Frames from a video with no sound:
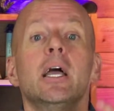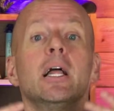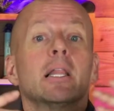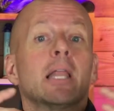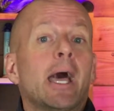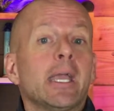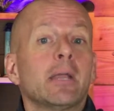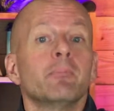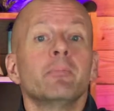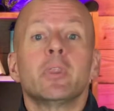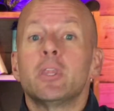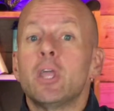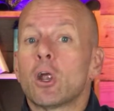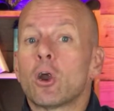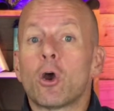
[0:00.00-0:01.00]
Like
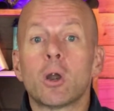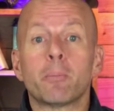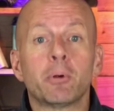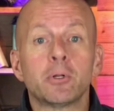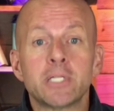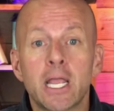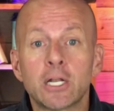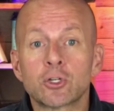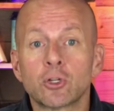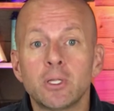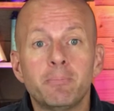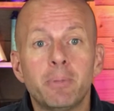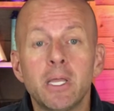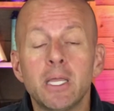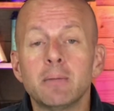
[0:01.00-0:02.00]
there are potentially
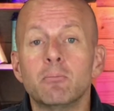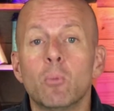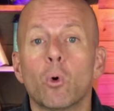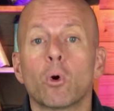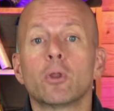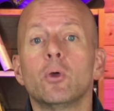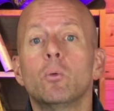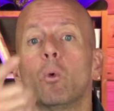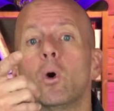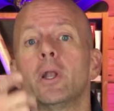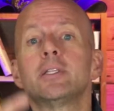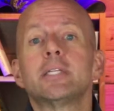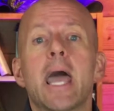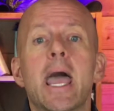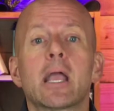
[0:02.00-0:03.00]
being more than one
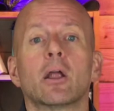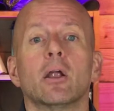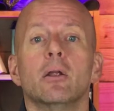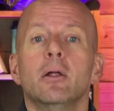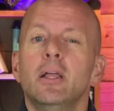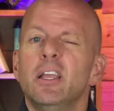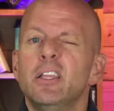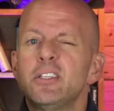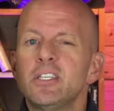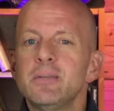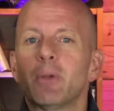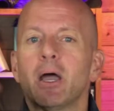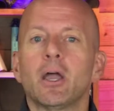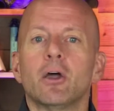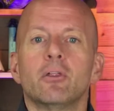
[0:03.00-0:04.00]
attacker. See
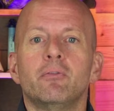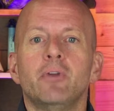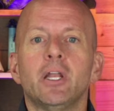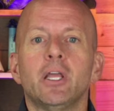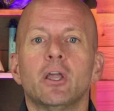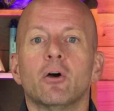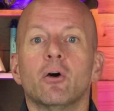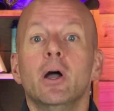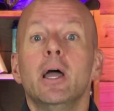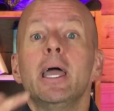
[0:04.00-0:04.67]
my other video.